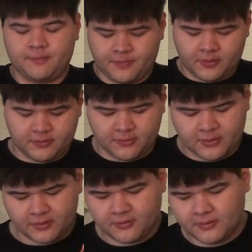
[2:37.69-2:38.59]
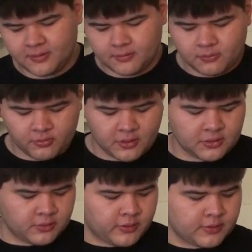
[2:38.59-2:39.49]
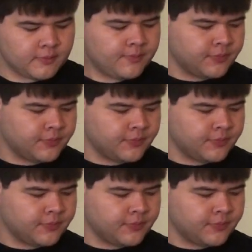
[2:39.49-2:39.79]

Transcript: Those are things you can try doing.